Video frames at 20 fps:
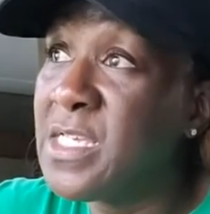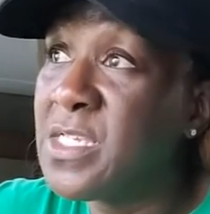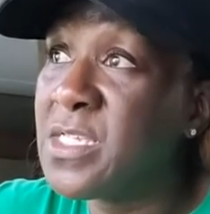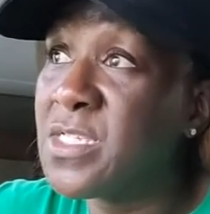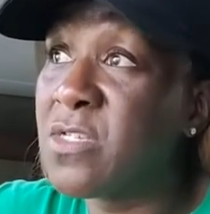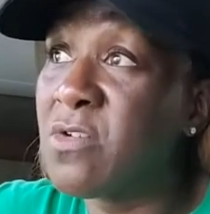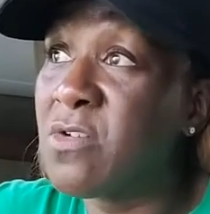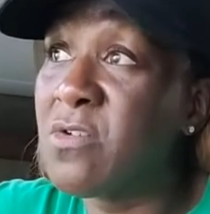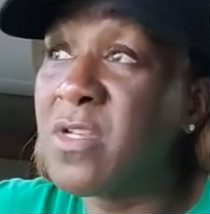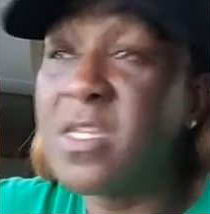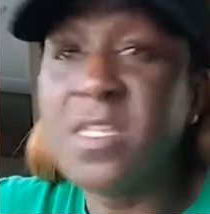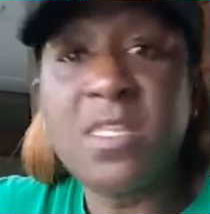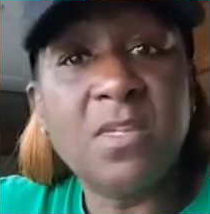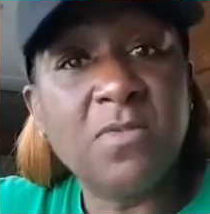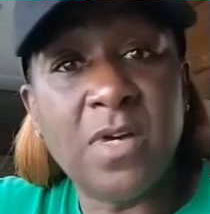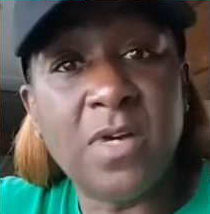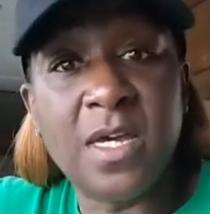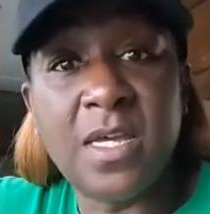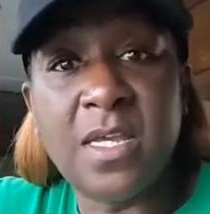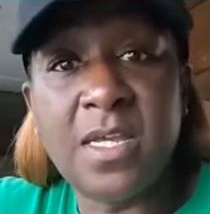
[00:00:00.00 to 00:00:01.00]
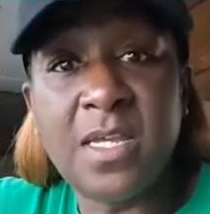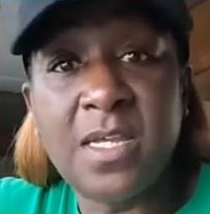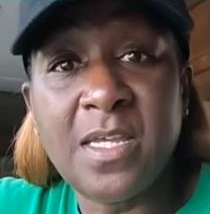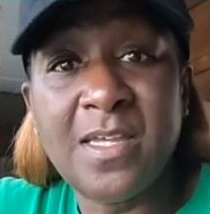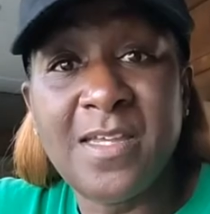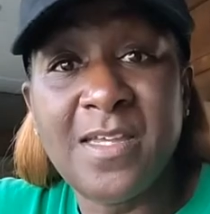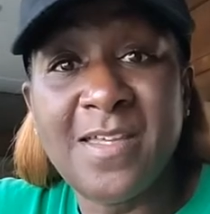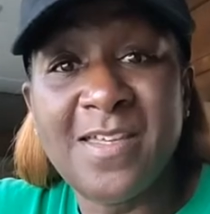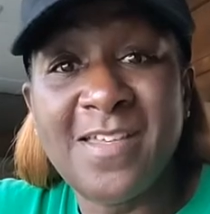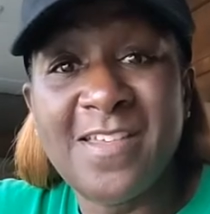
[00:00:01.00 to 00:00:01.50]
So anyway,
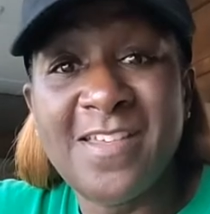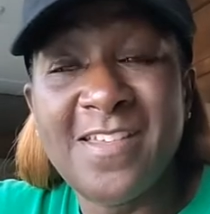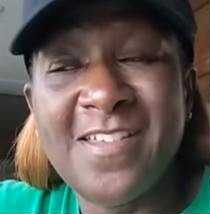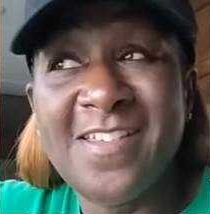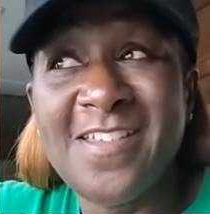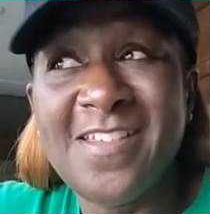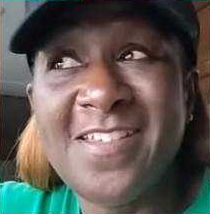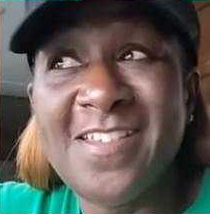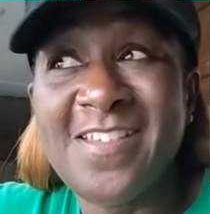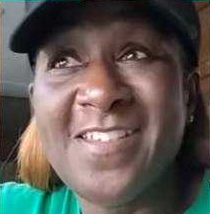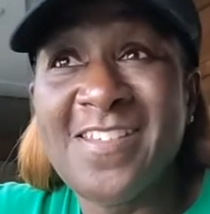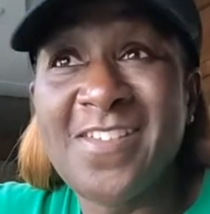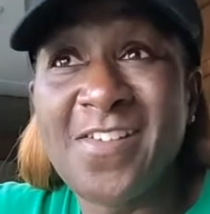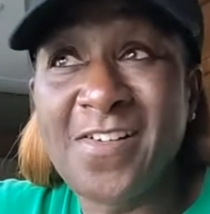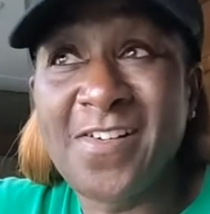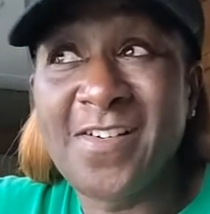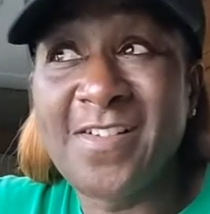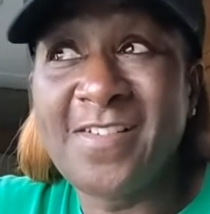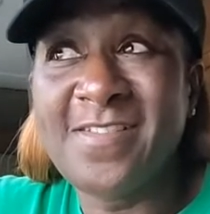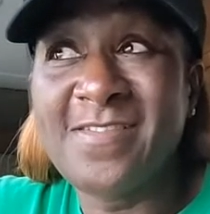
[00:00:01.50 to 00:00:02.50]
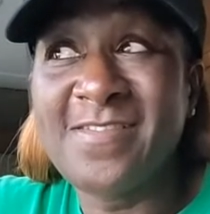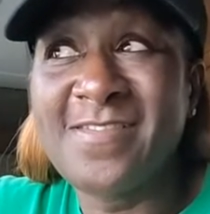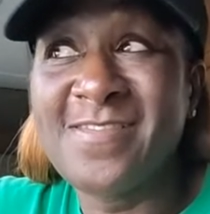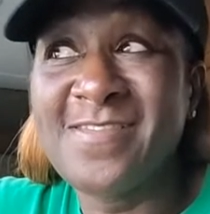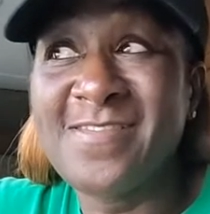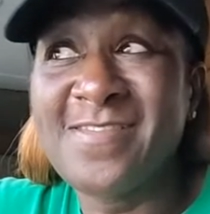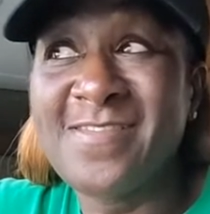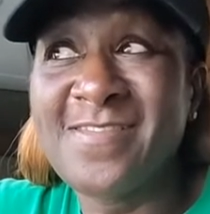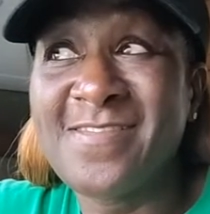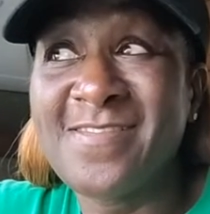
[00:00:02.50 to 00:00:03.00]
y'all,
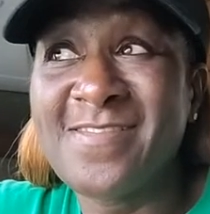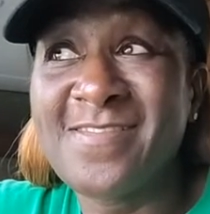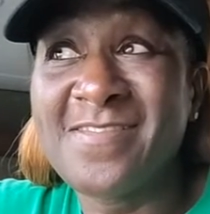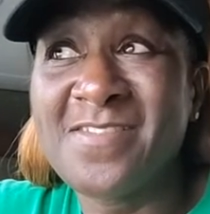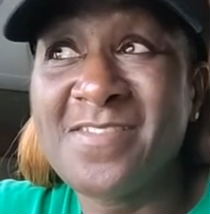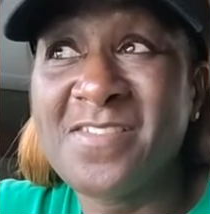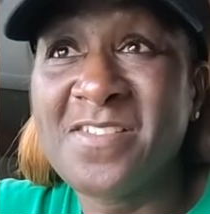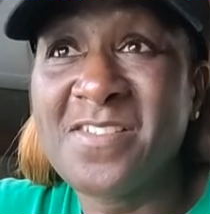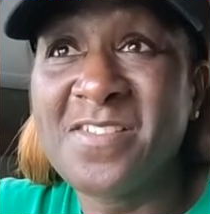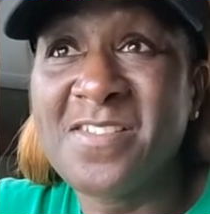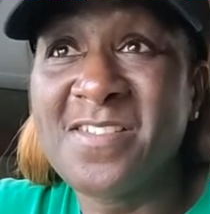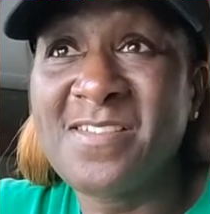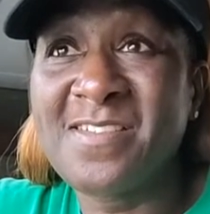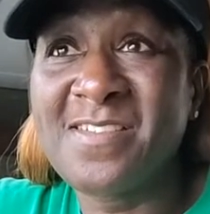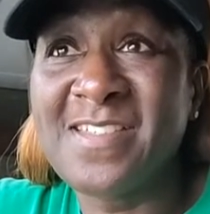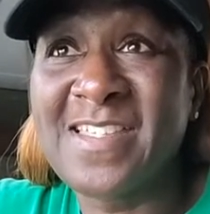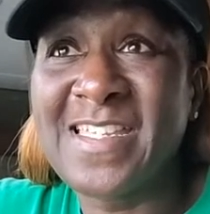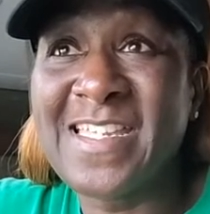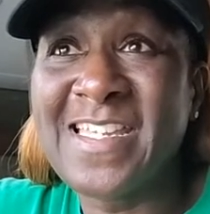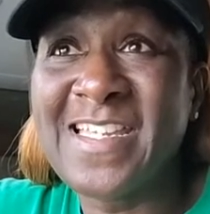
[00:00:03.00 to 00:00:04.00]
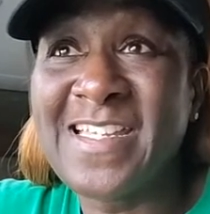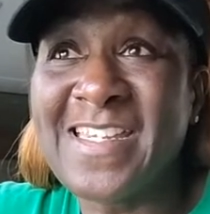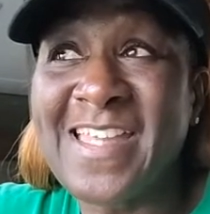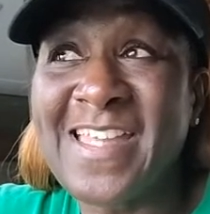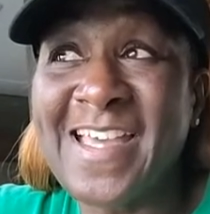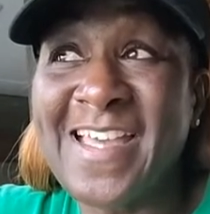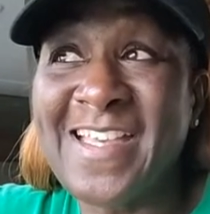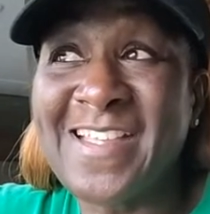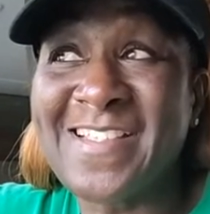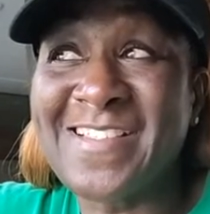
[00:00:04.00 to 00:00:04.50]
get
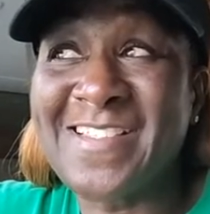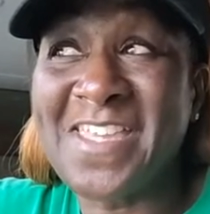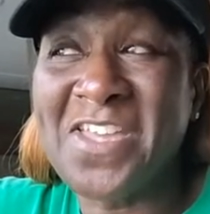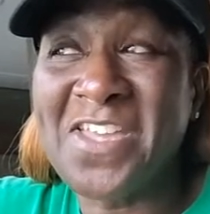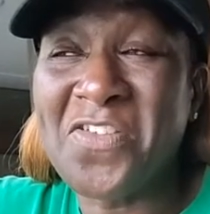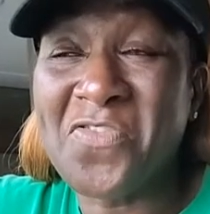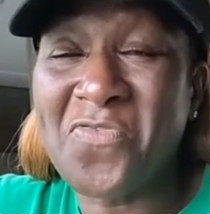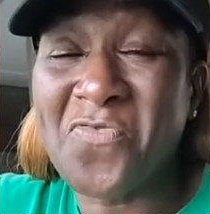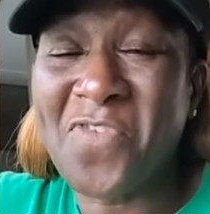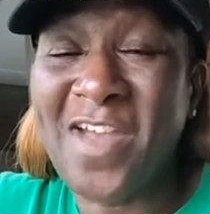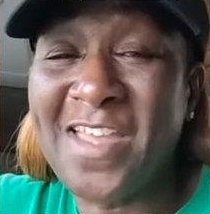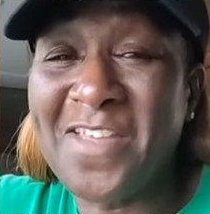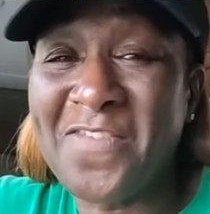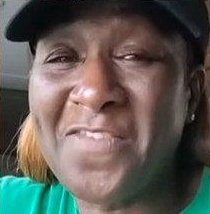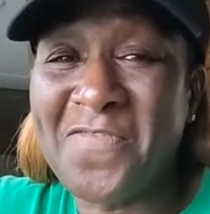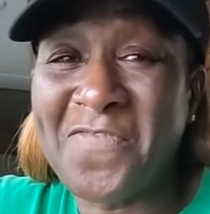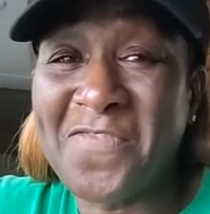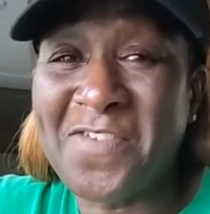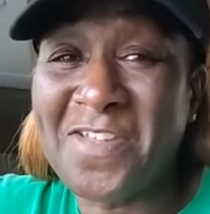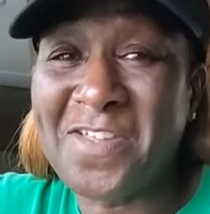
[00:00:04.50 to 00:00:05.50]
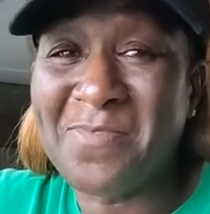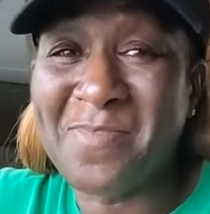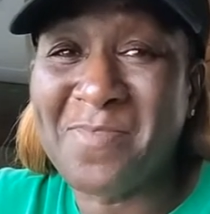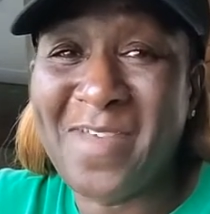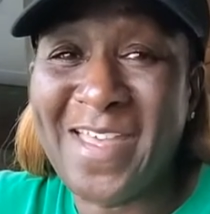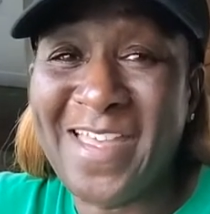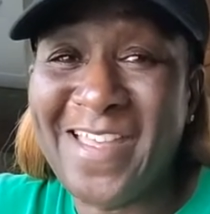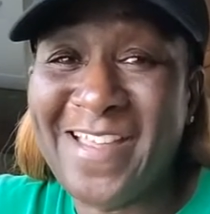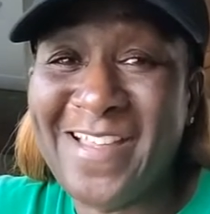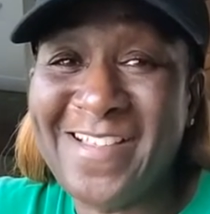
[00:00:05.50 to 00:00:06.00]
nice. Get right for your
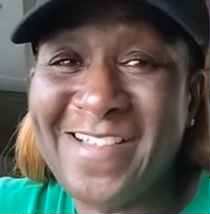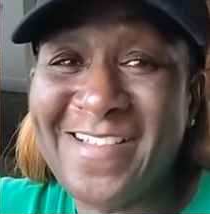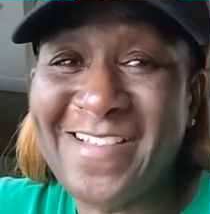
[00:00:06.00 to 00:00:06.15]
mate.